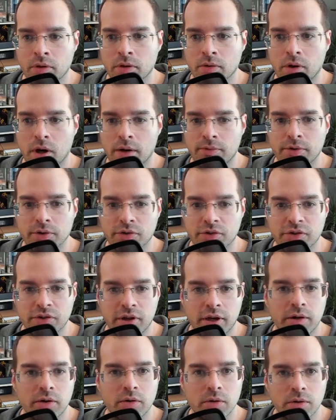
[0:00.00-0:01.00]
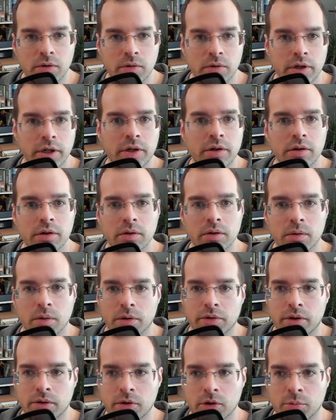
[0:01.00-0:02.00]
graphics designer or creator,
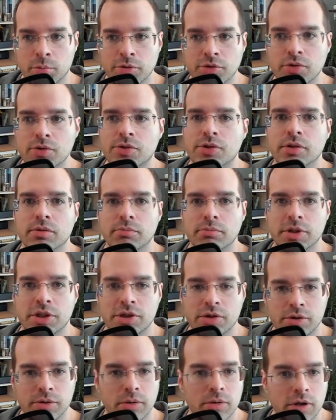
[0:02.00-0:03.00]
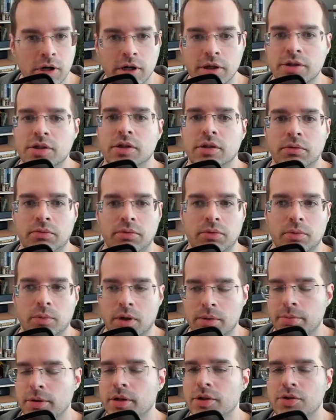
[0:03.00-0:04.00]
or that you're producing material or content for
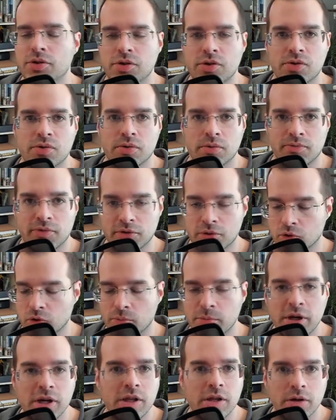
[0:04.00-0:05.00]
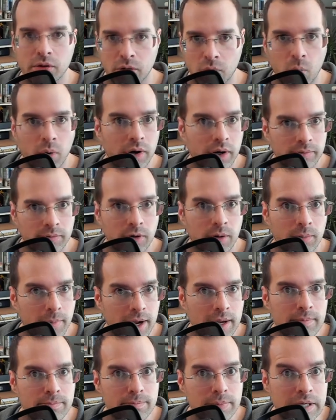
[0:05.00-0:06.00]
web pages or social media or whatever it
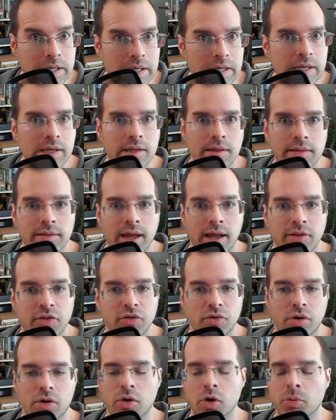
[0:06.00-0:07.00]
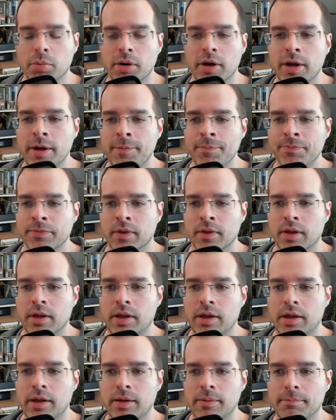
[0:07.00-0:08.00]
might be in that scope,
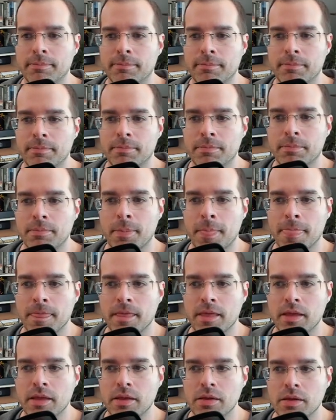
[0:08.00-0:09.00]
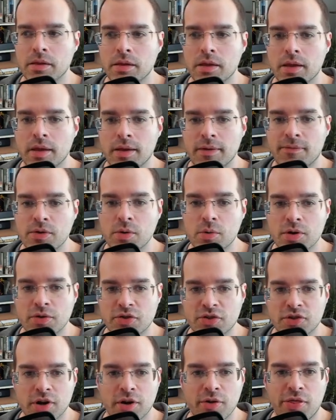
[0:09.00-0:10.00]
uh, if you can
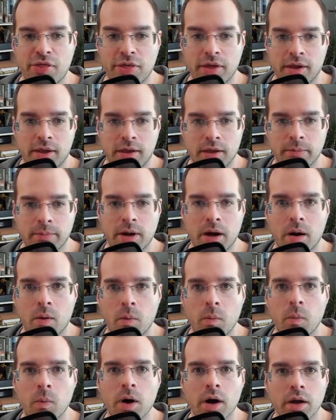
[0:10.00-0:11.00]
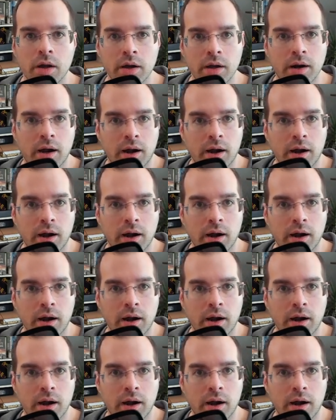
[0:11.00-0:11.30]
start thinking about what can